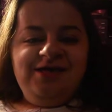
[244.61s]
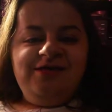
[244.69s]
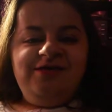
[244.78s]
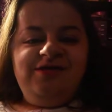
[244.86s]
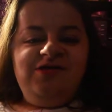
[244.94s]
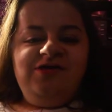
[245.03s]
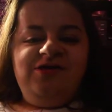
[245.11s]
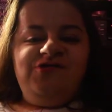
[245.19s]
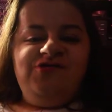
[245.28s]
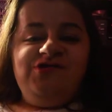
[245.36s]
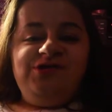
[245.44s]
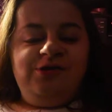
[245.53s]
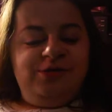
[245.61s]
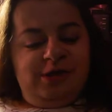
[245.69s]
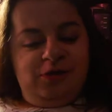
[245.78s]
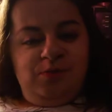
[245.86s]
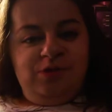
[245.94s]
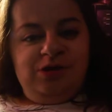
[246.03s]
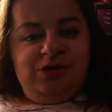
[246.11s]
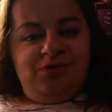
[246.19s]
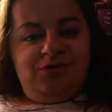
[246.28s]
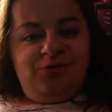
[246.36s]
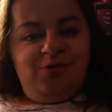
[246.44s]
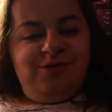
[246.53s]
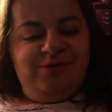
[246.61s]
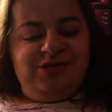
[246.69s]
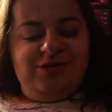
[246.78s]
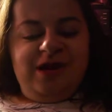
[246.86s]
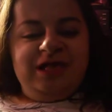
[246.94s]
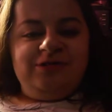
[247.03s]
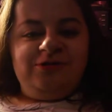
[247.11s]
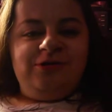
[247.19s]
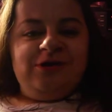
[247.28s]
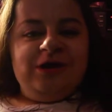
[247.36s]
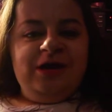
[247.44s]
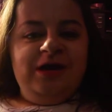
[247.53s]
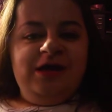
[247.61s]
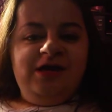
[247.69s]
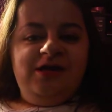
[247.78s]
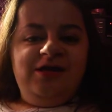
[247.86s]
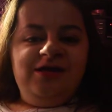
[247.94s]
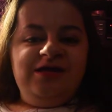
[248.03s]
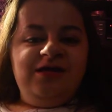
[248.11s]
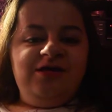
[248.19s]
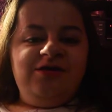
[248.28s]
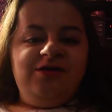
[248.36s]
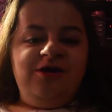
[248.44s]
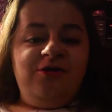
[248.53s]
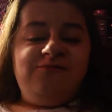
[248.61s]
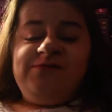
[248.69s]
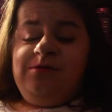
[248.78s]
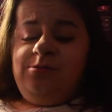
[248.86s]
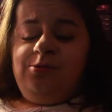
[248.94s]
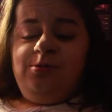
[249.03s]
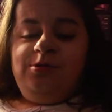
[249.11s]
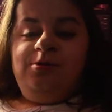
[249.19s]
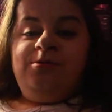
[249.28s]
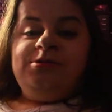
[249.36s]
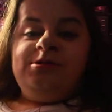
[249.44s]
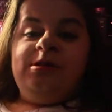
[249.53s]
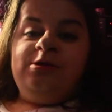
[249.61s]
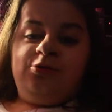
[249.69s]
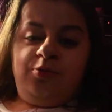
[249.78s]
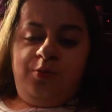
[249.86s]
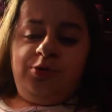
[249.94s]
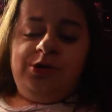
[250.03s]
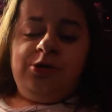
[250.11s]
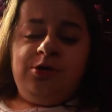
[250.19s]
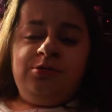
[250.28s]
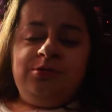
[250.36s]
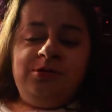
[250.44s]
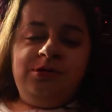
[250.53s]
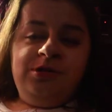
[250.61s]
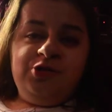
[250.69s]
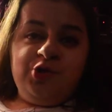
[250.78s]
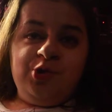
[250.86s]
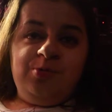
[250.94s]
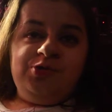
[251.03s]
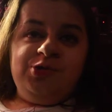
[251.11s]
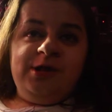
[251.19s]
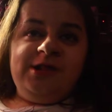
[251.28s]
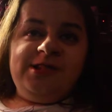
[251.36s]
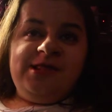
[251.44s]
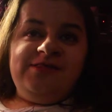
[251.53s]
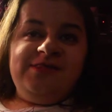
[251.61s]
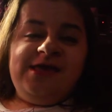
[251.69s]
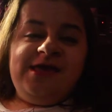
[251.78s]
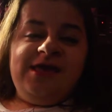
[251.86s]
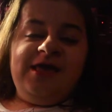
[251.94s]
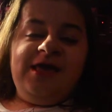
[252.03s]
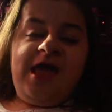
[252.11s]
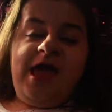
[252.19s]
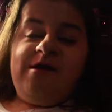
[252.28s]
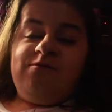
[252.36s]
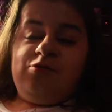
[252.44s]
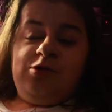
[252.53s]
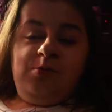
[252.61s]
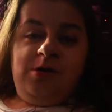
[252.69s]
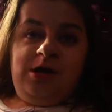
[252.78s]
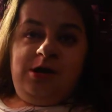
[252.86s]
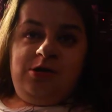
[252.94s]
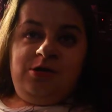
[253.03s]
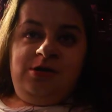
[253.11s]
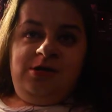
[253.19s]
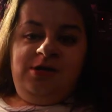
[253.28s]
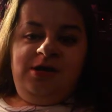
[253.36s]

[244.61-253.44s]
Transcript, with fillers: uh, she knows how to bring you a toy when you ask her. Uh, her favorite toy though is a laser pointer. She will chase that thing everywhere.